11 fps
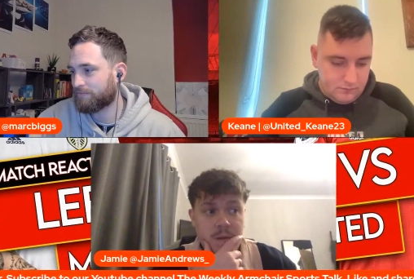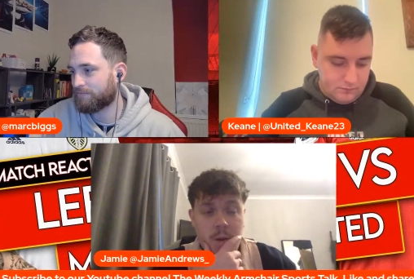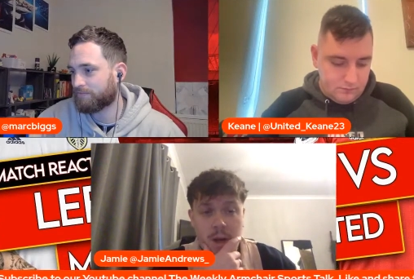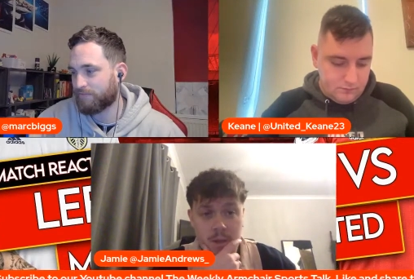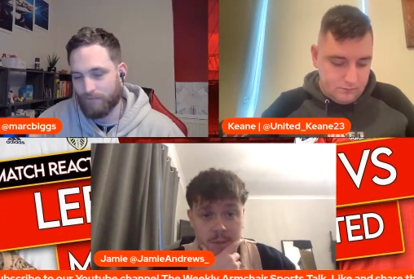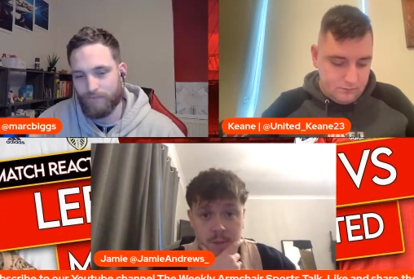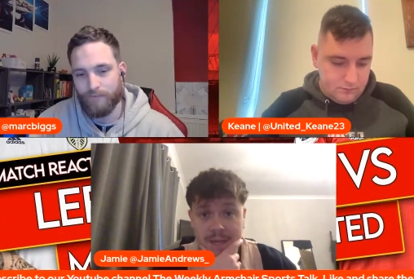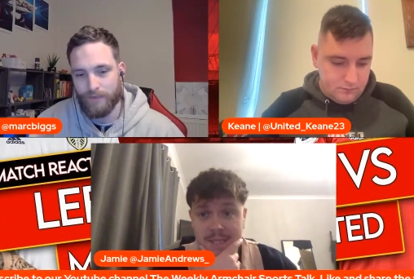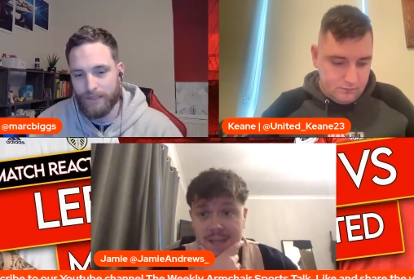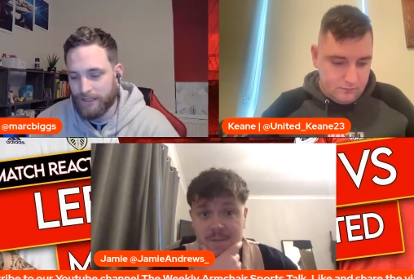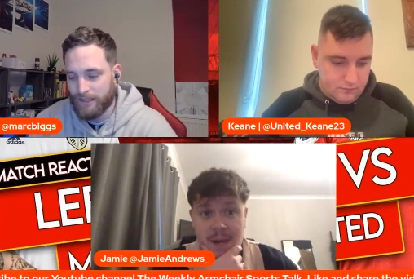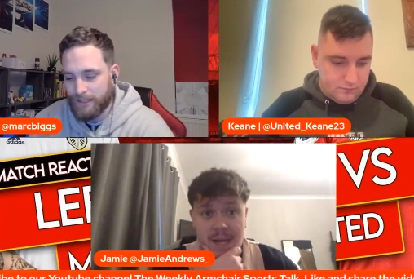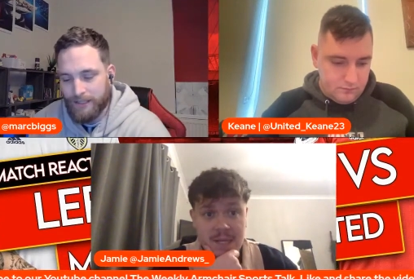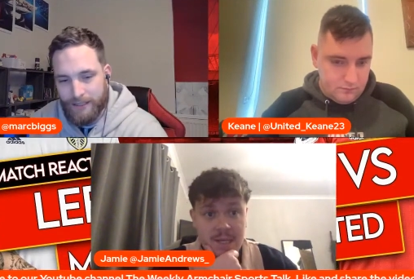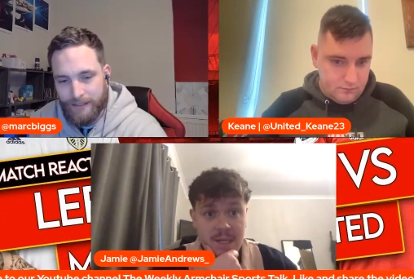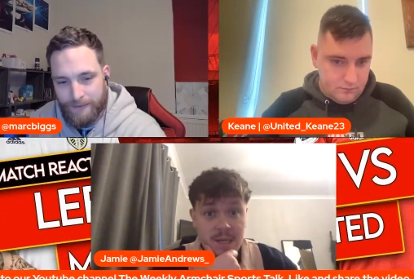Speaker 1: you know, arguably the best left
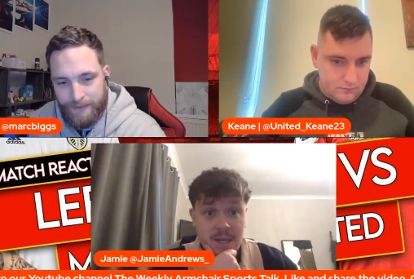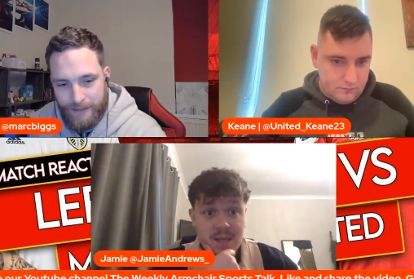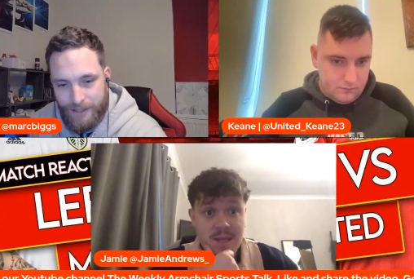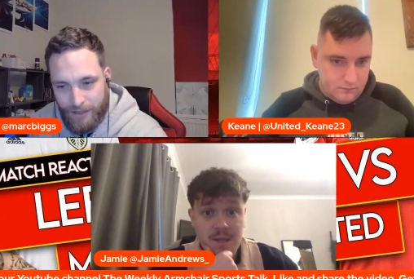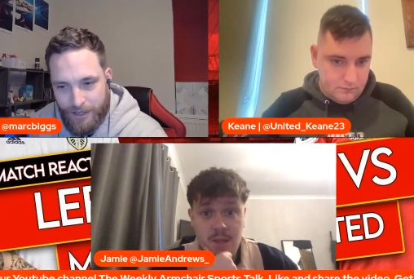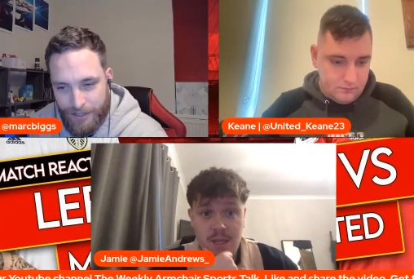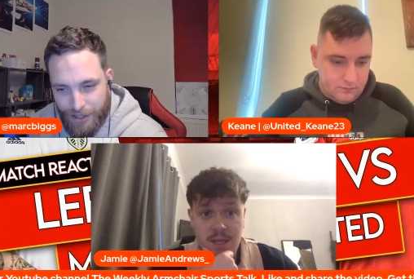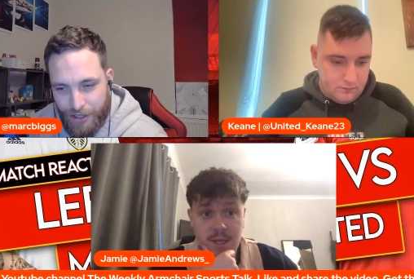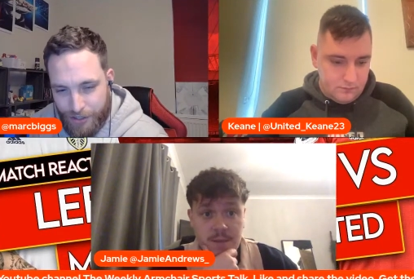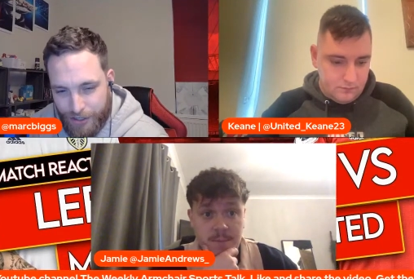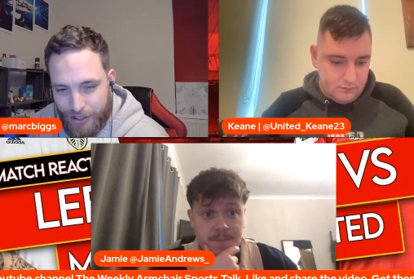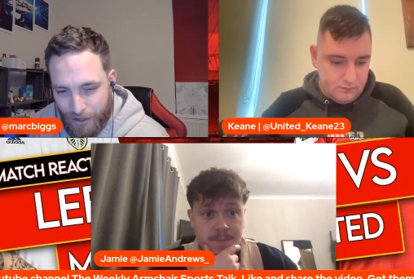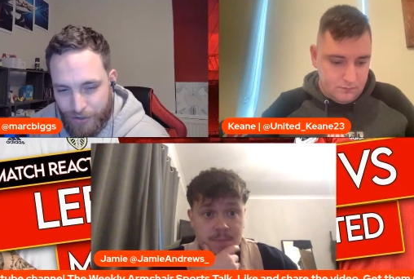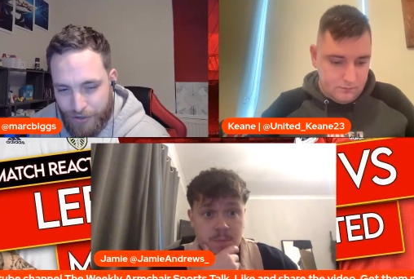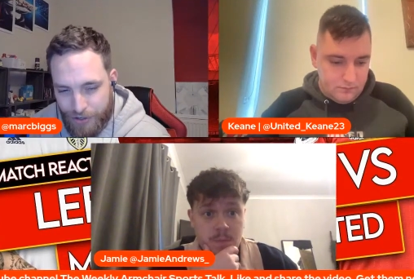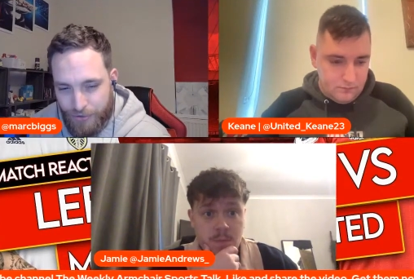back.
Speaker 2: So it's a good Luke
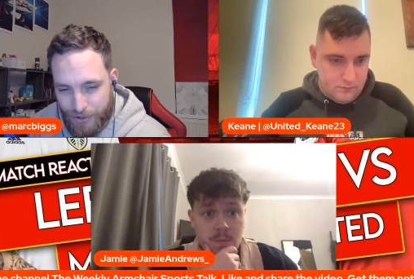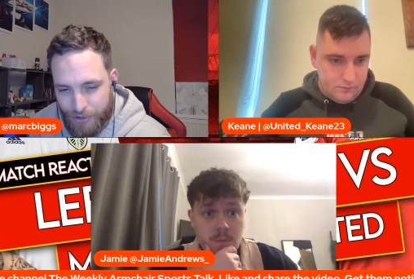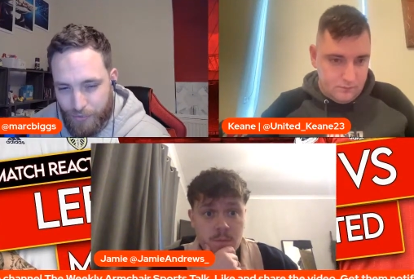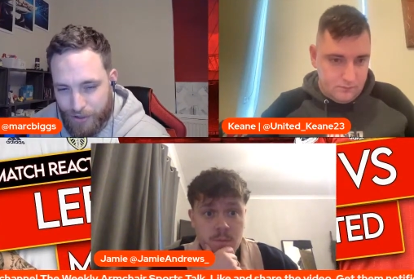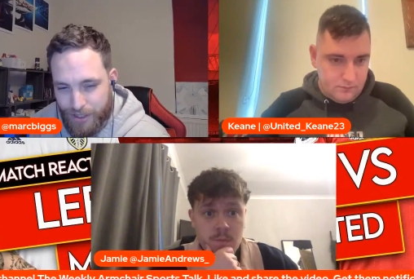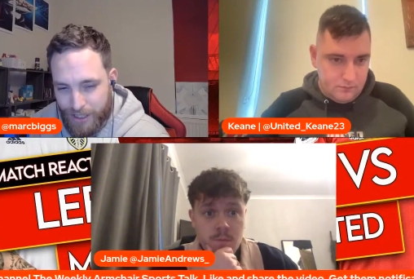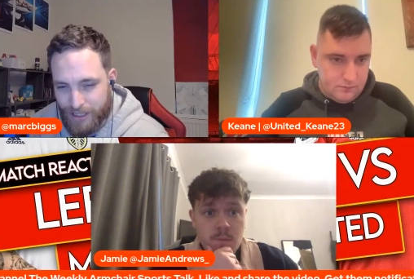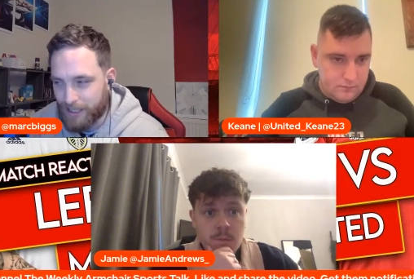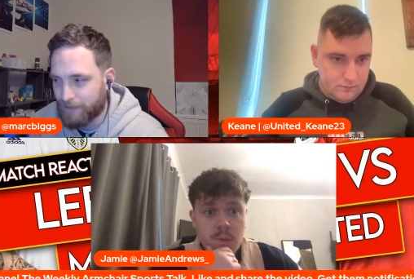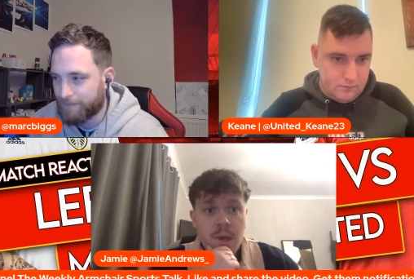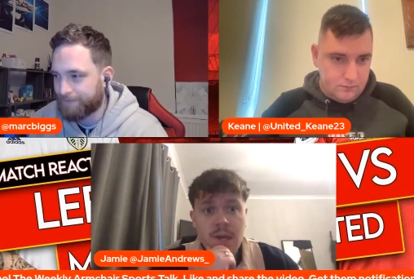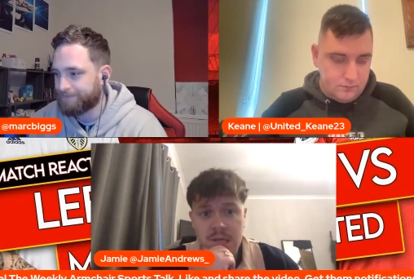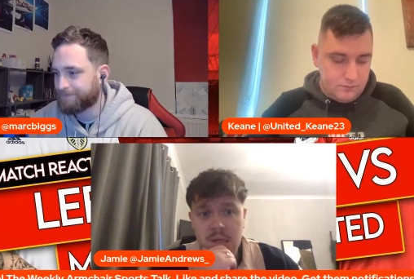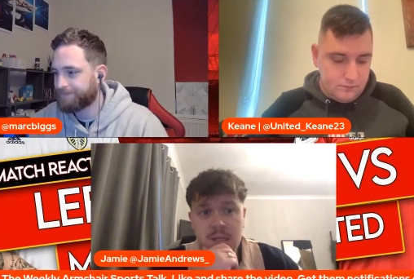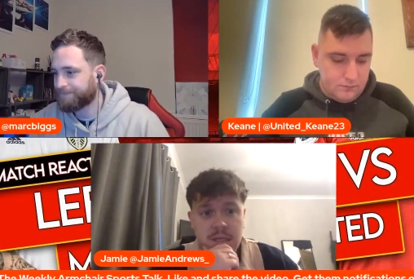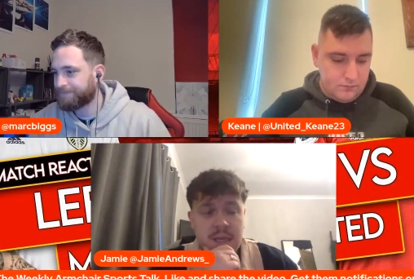Shaw to watch, isn't it?
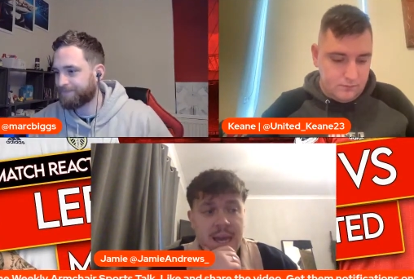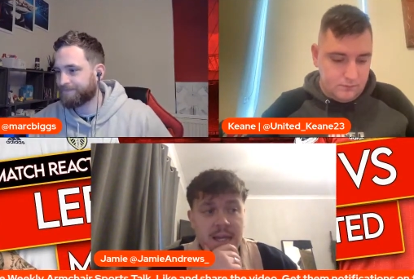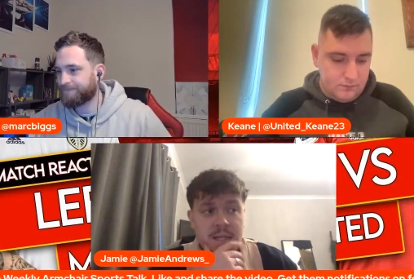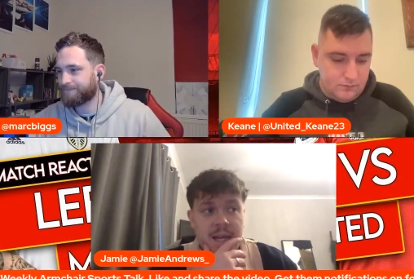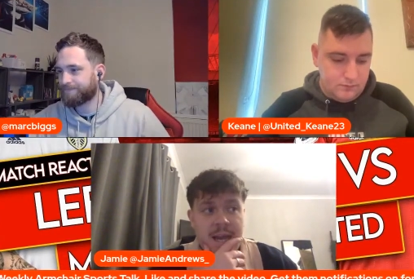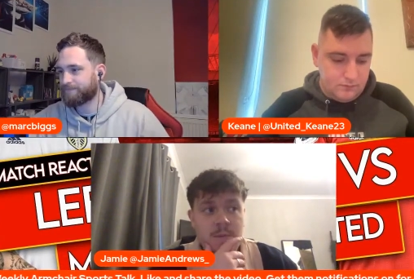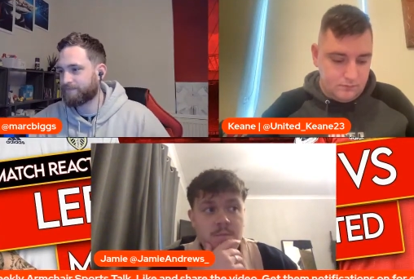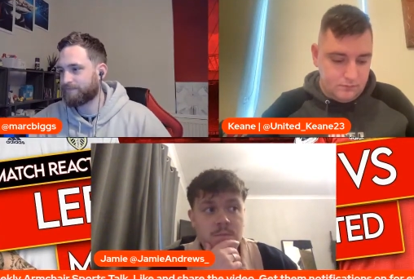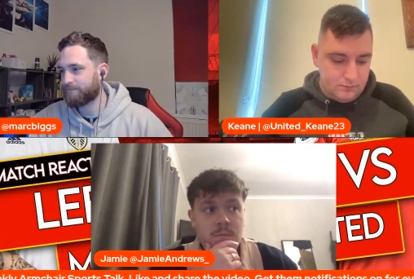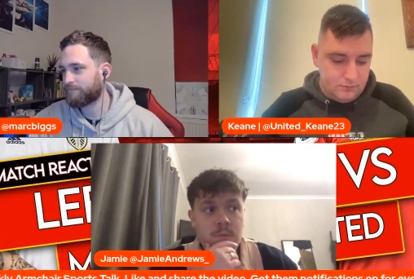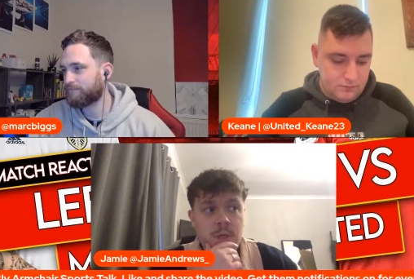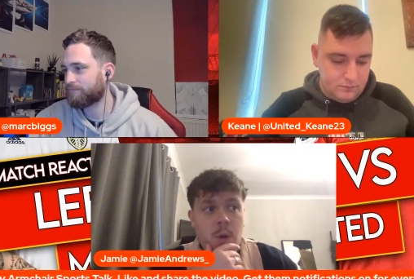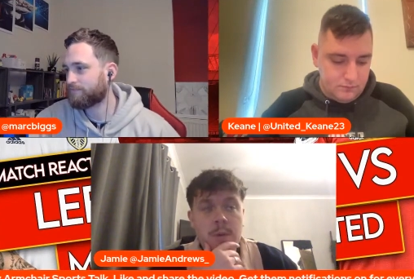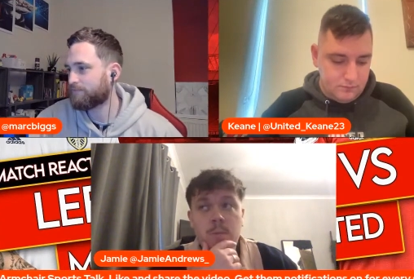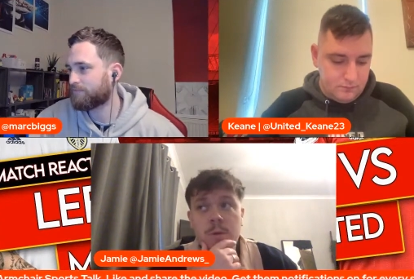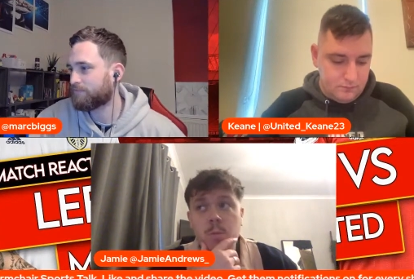
Speaker 1: Yeah. You
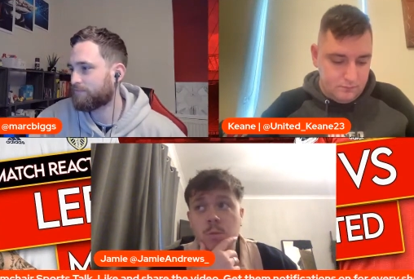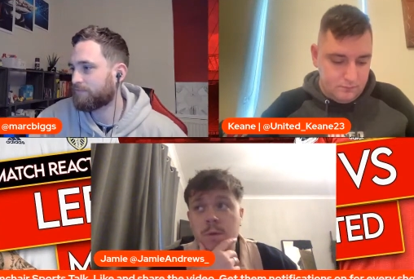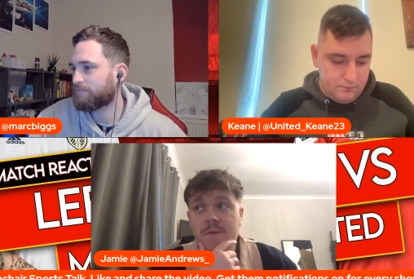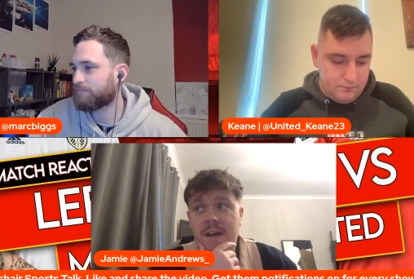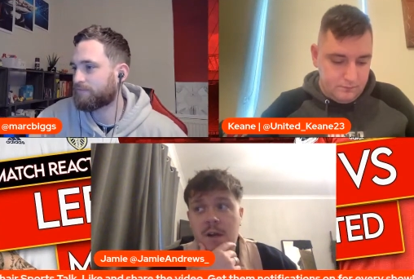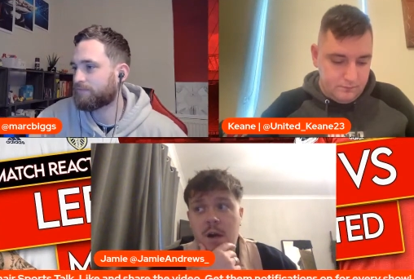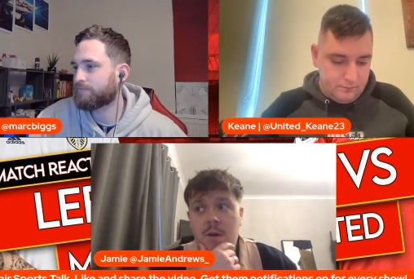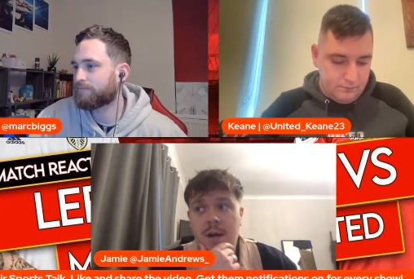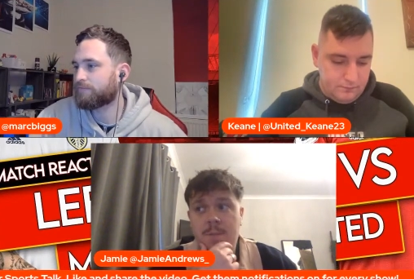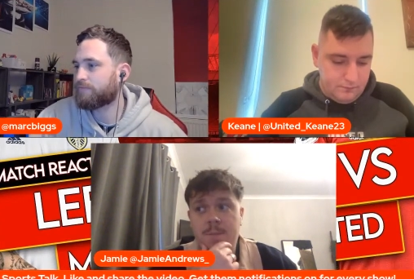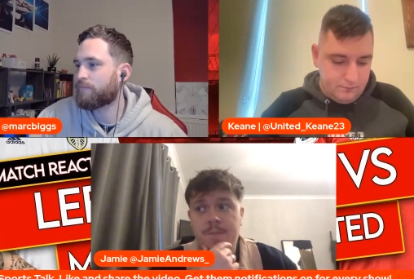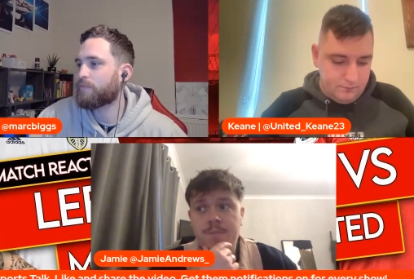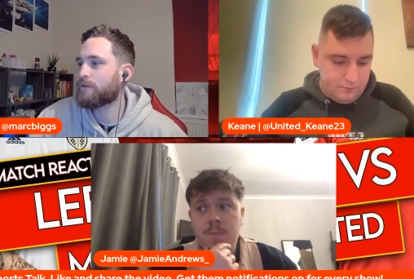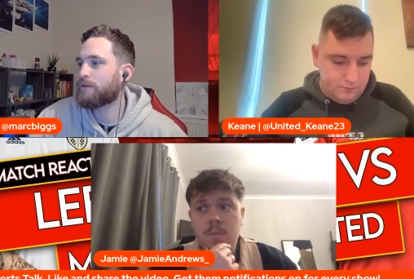know, we've had our